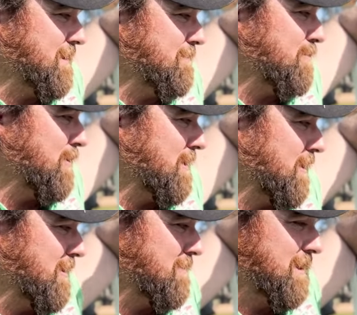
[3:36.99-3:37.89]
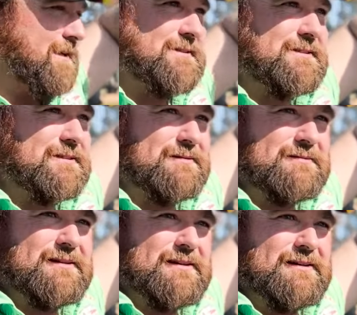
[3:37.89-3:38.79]
he'd buy a load of molasses and
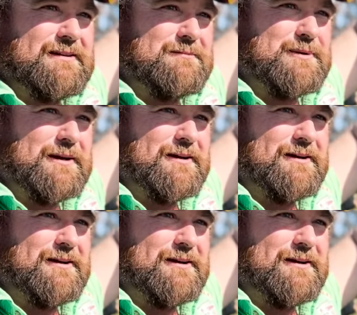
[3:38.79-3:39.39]
bring it